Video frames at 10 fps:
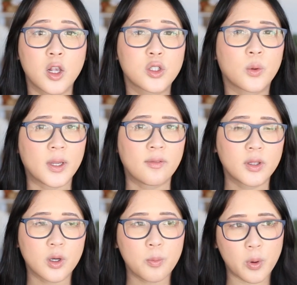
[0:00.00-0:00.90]
So
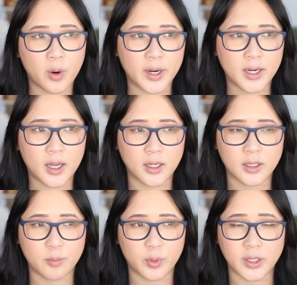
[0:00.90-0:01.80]
even though Point
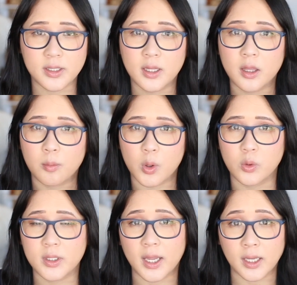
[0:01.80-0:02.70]
Hunt brings in the
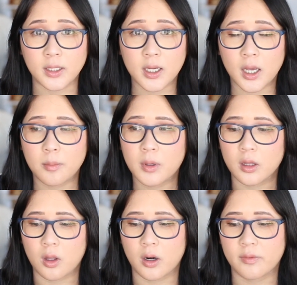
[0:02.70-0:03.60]
most income,
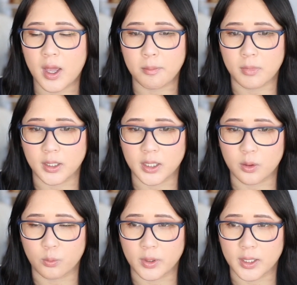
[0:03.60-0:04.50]
a lot of that
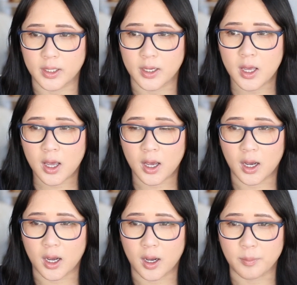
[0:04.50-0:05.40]
money we
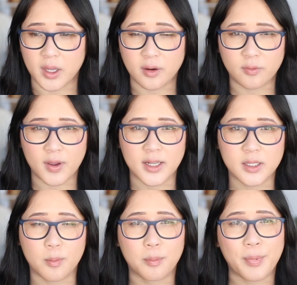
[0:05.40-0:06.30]
um,
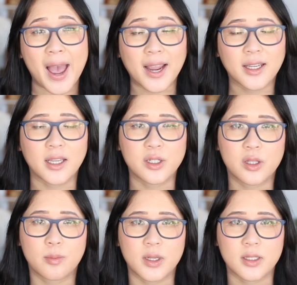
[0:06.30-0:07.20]
invest back into
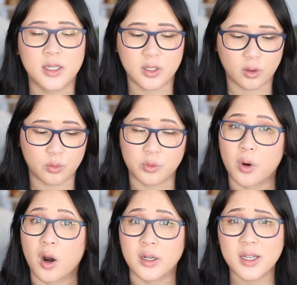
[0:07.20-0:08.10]
the business
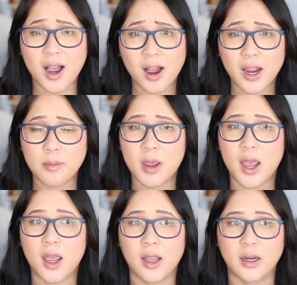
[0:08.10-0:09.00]
through our time
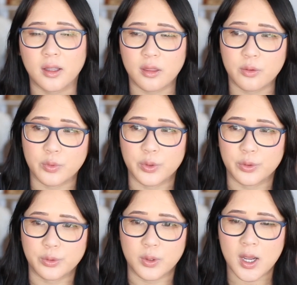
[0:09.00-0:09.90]
and
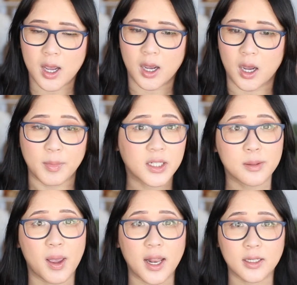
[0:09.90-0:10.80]
through um,
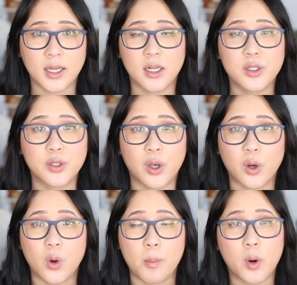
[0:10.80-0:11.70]
expanding.
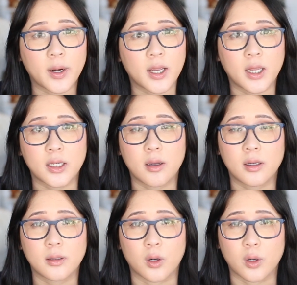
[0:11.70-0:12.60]
So Point Hunt,
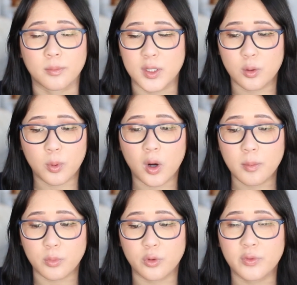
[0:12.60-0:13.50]
or Mister
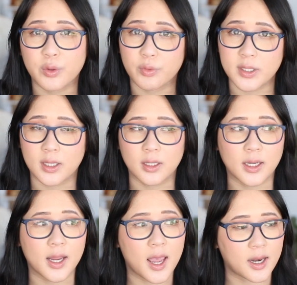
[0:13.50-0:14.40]
Poi, moved
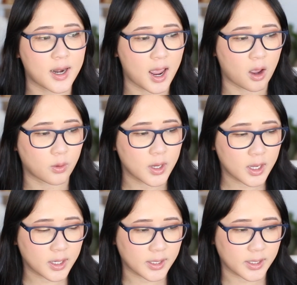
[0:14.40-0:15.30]
recently, and now
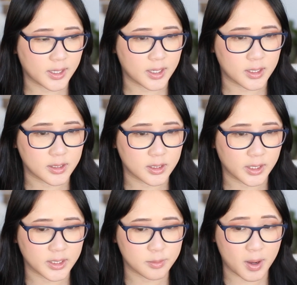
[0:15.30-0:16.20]
he is
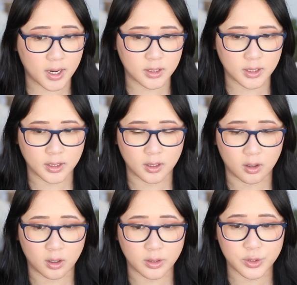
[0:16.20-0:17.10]
expanding
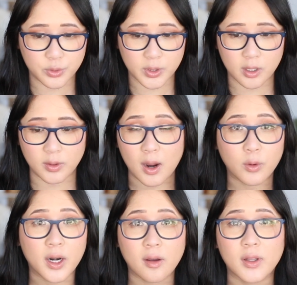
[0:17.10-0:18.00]
our studio. Now
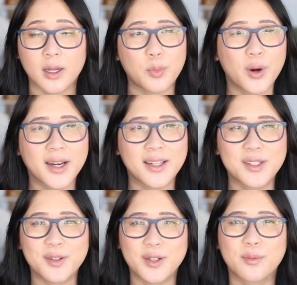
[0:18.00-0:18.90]
we're gonna have like a Point
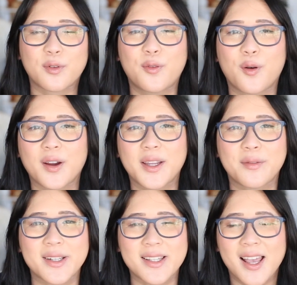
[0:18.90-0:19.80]
Hunt studio. Before, he
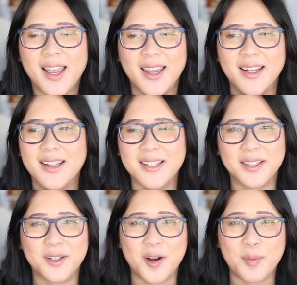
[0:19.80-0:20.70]
was in his
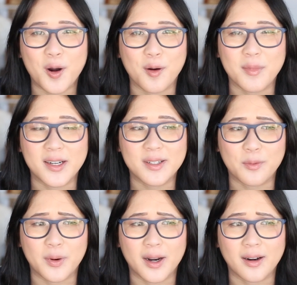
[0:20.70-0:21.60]
little apartment
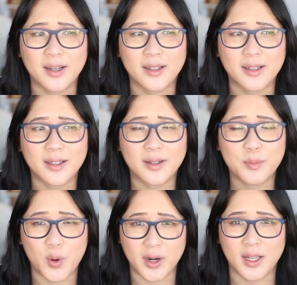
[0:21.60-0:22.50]
where
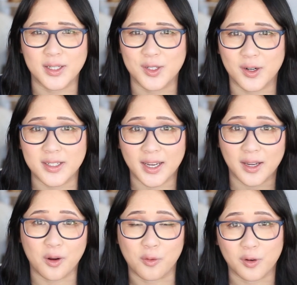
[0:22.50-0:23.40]
Point Hunt started
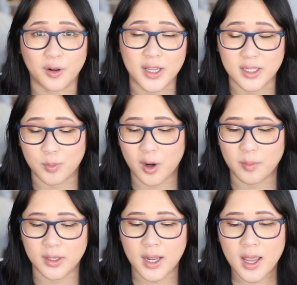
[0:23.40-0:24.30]
taking over his
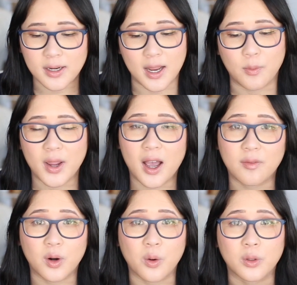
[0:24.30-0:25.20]
apartment. Now we
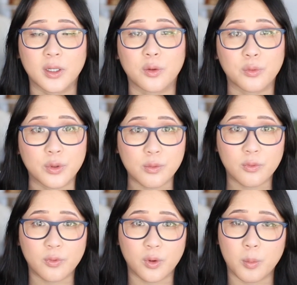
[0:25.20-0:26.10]
have our own little
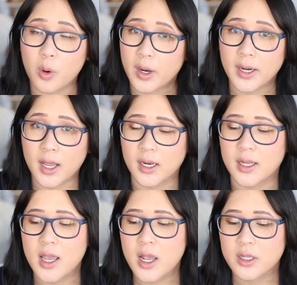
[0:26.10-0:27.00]
room for Point
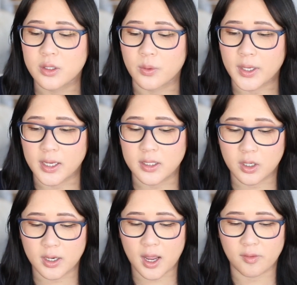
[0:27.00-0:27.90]
Hunt, so he's
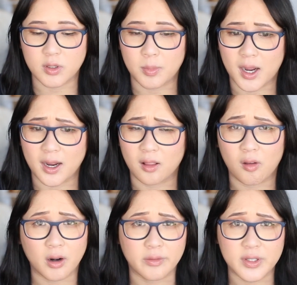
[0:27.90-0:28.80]
gonna have to buy a
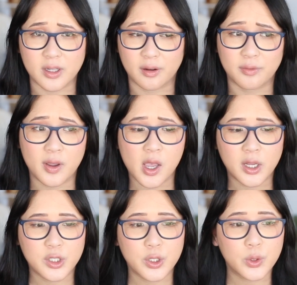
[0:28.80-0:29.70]
lot of stuff
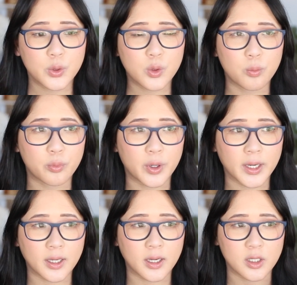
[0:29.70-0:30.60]
to
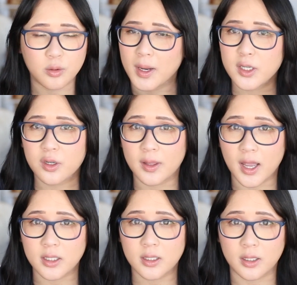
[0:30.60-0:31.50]
bring to make sure
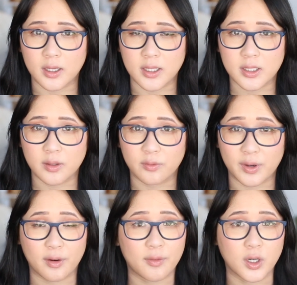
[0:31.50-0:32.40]
that it's
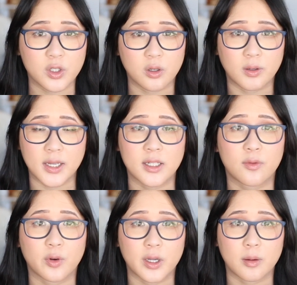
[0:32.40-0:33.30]
very functional and easy
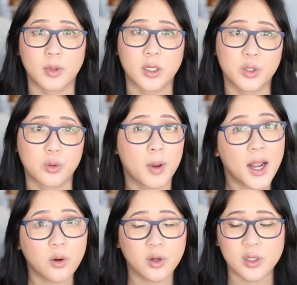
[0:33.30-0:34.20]
for him to
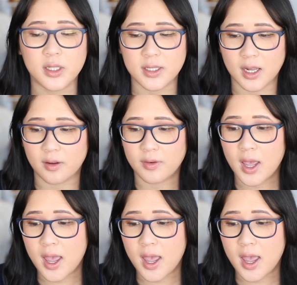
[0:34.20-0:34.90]
pack orders and stuff.